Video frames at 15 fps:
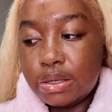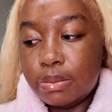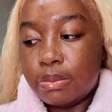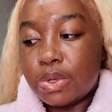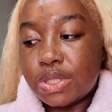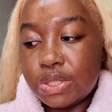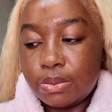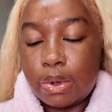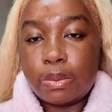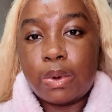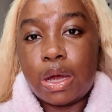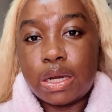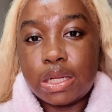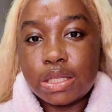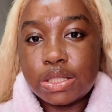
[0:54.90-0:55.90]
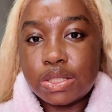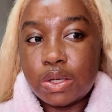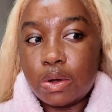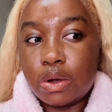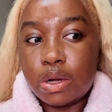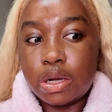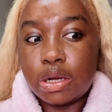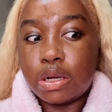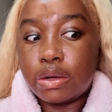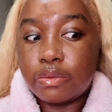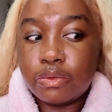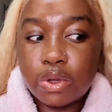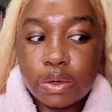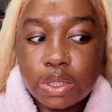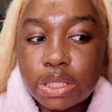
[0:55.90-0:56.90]
Most of my products are
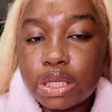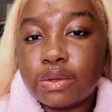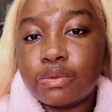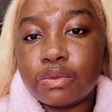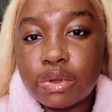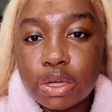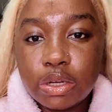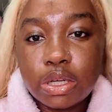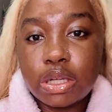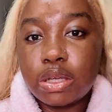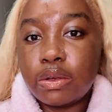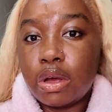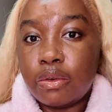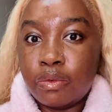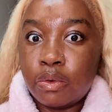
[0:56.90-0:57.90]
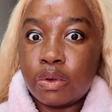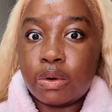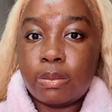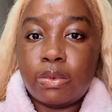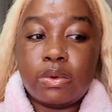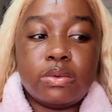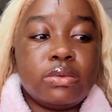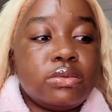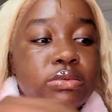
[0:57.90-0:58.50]
very affordable.